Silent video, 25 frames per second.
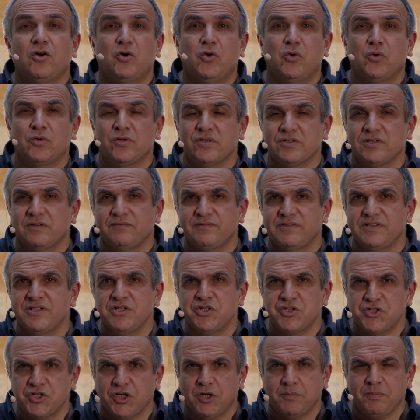corners of
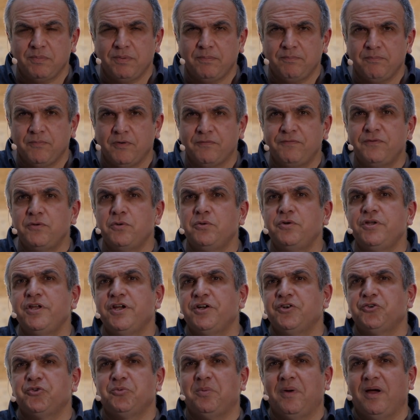C#. A few
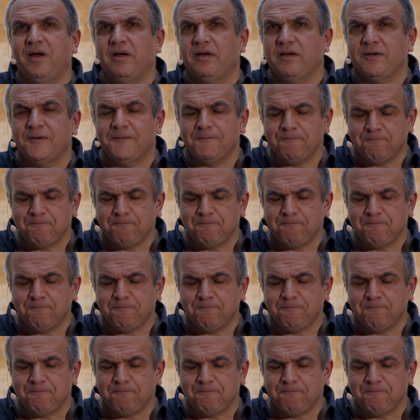years back,